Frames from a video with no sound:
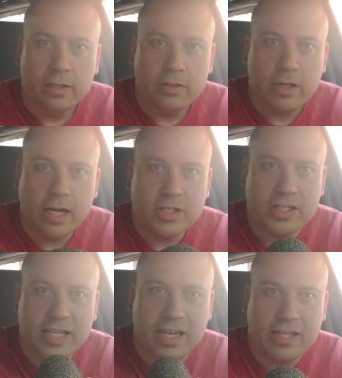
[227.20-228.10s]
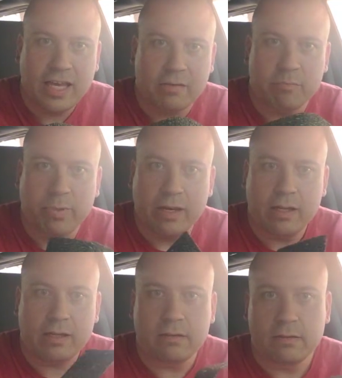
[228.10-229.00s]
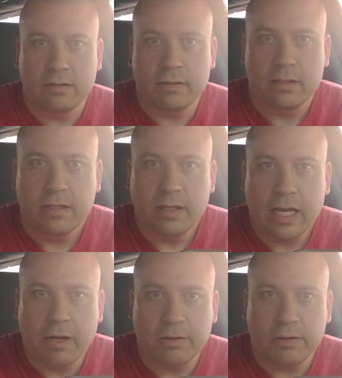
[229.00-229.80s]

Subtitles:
You can actually take that and bend it. I